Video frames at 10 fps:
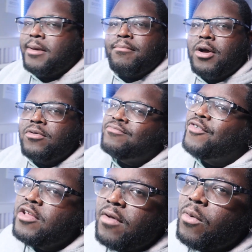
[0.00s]
Bro,
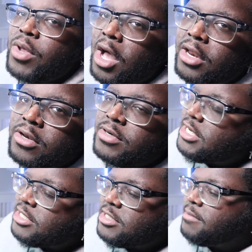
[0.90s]
first of all, we all know
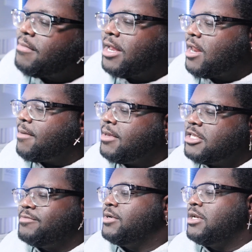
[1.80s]
DDG might not
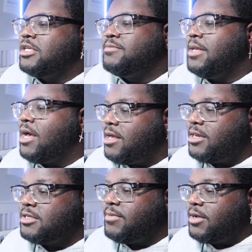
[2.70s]
miss, bro. Let's be
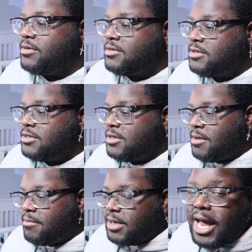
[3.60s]
honest, bro.
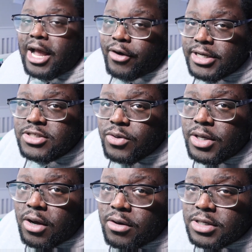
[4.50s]
But how crazy do he
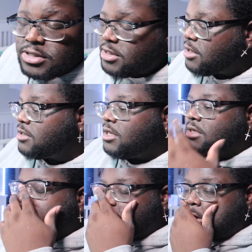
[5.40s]
go on this song? You
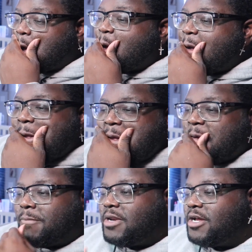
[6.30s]
know what I'm saying?
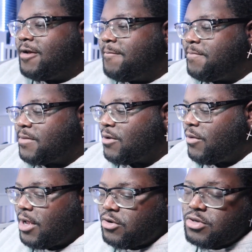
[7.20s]
But
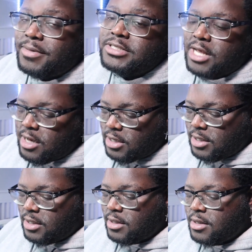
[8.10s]
we don't do too much
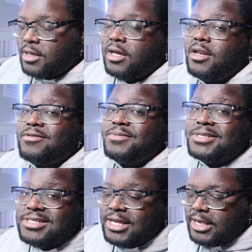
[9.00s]
talking. Enough been
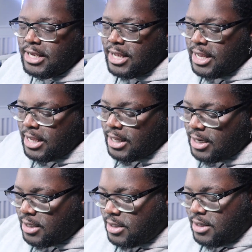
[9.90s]
said.
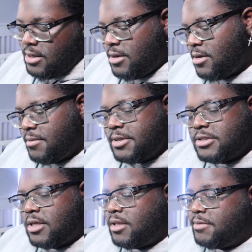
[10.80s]
Let me
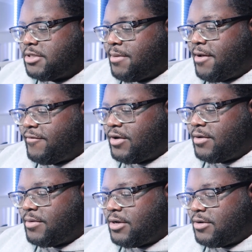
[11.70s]
see. Let me check my
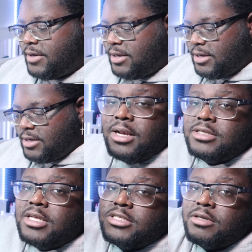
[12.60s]
phone real quick.
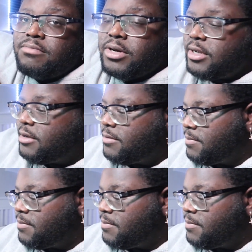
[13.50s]
Let's get to the bread.